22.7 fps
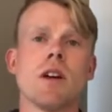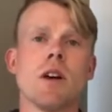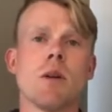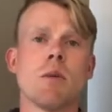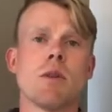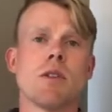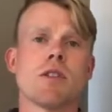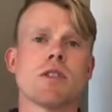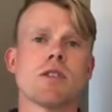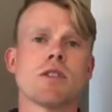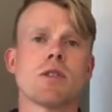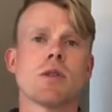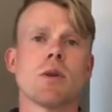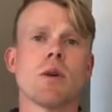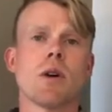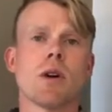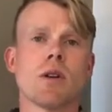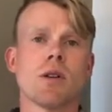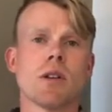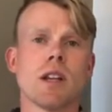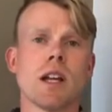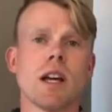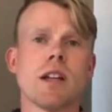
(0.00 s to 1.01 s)
with
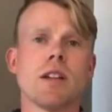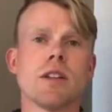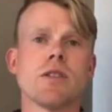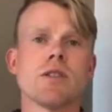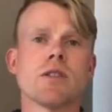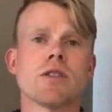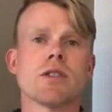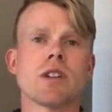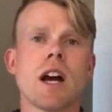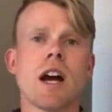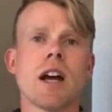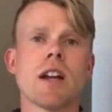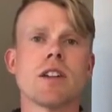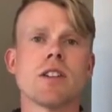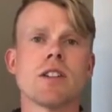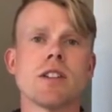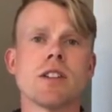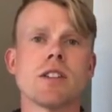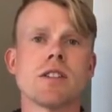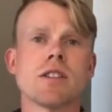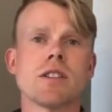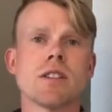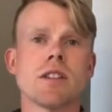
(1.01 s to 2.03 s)
historical land use
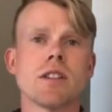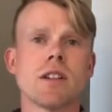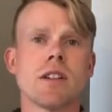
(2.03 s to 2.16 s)
strategies.